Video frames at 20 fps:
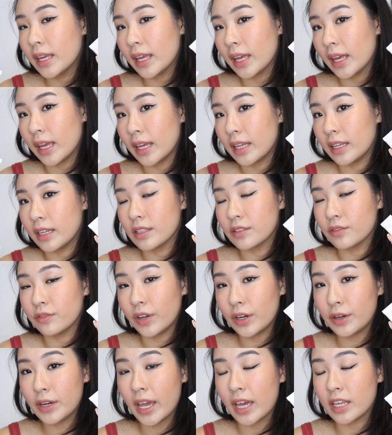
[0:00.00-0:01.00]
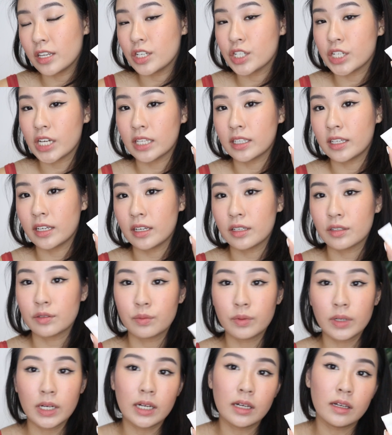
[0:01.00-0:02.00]
and it's very energetic as
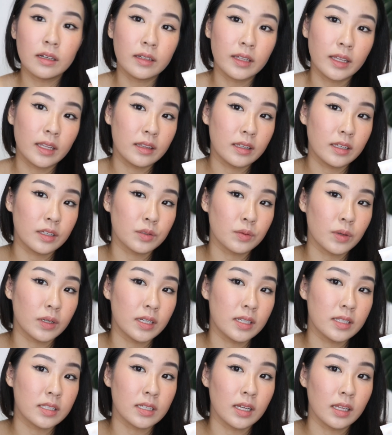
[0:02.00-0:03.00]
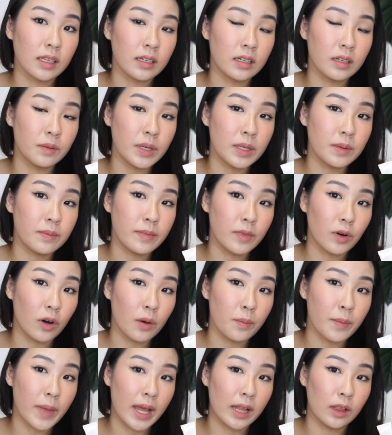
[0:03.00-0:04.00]
well. In this one, it's a little bit
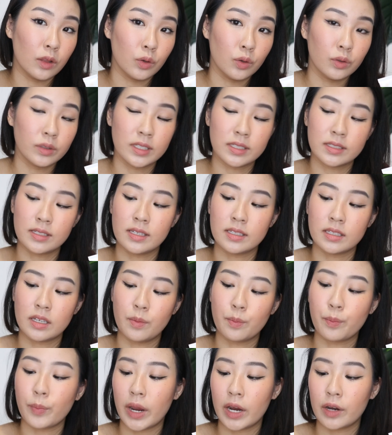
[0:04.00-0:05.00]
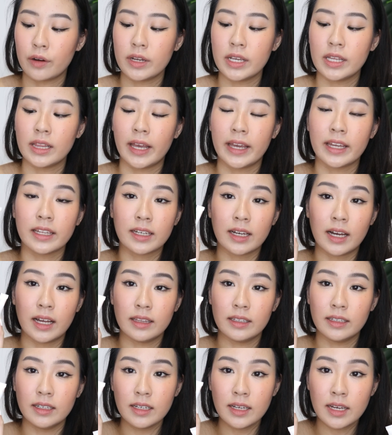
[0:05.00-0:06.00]
more mellow. This is a very light
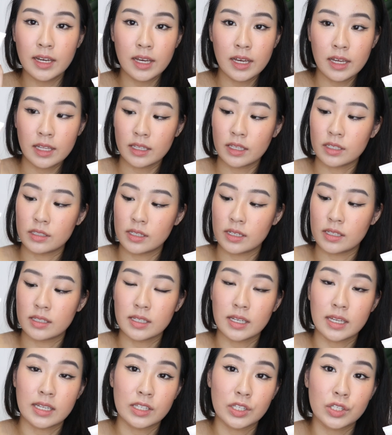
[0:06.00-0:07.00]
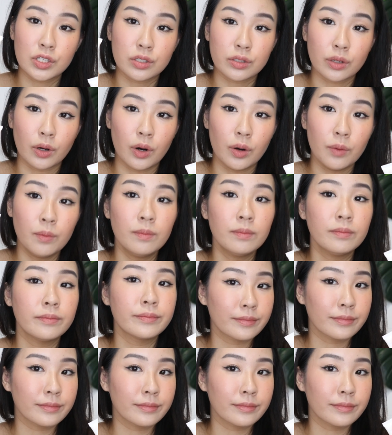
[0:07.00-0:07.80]
color. This is in Storm.